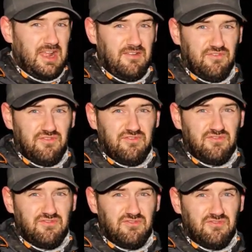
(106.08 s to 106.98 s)

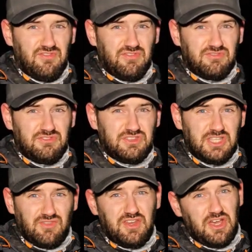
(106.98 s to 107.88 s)
if
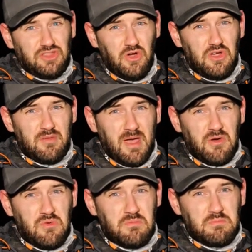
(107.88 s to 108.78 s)
this video don't come
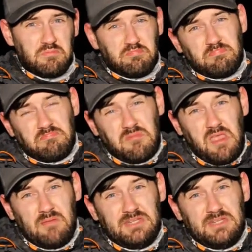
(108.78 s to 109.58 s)
out, I'm